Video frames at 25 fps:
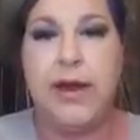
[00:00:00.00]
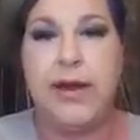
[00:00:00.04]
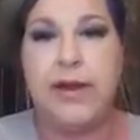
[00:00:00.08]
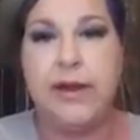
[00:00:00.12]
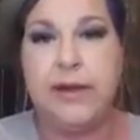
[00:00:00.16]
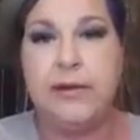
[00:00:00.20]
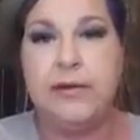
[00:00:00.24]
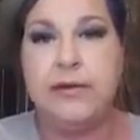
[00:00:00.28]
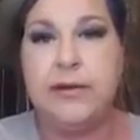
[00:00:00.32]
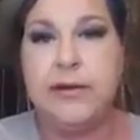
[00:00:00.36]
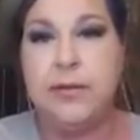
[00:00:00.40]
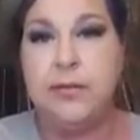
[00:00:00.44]
I
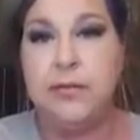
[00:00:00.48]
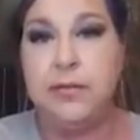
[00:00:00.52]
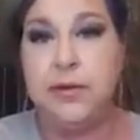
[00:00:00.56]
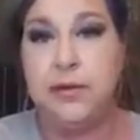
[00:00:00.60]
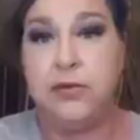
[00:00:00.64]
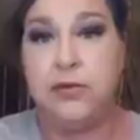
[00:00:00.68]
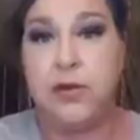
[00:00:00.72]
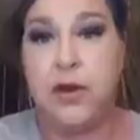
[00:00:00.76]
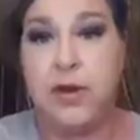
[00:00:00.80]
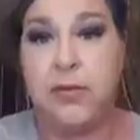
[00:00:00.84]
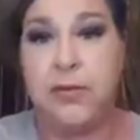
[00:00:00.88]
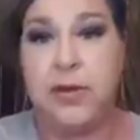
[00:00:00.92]
like to keep
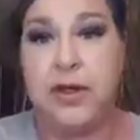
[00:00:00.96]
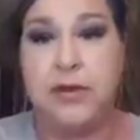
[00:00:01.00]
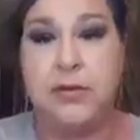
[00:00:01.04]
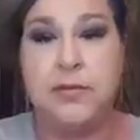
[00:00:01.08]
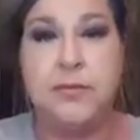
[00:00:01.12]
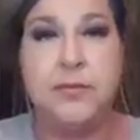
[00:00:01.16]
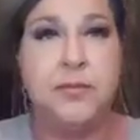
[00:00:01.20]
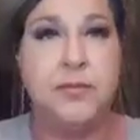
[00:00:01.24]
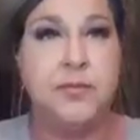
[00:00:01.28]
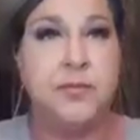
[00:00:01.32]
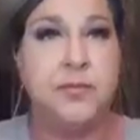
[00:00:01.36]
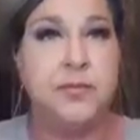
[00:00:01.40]
the drama
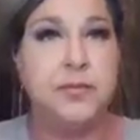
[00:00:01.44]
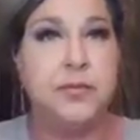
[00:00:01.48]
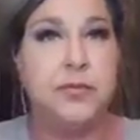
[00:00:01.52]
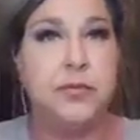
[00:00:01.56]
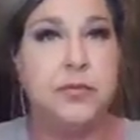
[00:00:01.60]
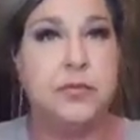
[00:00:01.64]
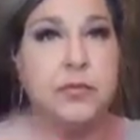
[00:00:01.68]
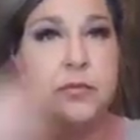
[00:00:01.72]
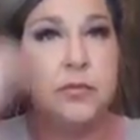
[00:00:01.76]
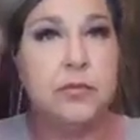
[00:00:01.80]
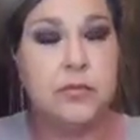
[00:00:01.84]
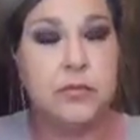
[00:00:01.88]

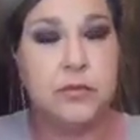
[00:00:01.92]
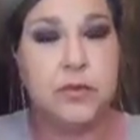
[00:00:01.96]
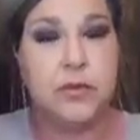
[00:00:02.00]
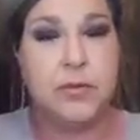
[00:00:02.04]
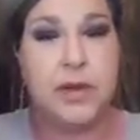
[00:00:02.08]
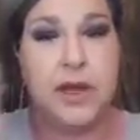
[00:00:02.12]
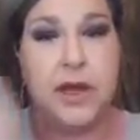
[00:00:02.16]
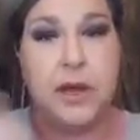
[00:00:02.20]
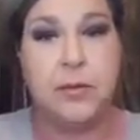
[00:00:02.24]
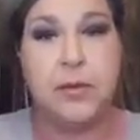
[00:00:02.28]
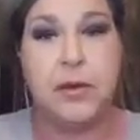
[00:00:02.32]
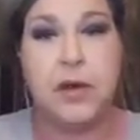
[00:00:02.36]

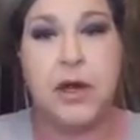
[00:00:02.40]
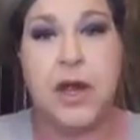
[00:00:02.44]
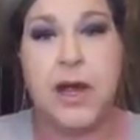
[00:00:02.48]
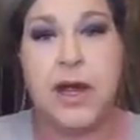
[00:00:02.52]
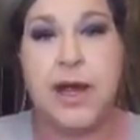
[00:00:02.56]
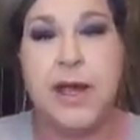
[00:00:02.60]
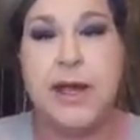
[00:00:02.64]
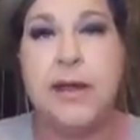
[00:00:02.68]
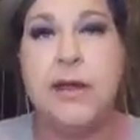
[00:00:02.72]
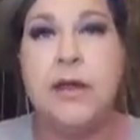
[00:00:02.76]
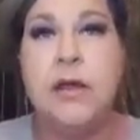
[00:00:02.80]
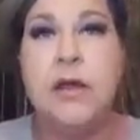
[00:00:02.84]
to my upper
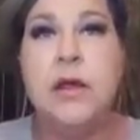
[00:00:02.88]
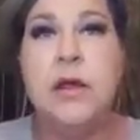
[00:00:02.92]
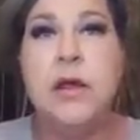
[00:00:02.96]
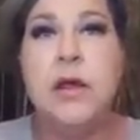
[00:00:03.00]
eye.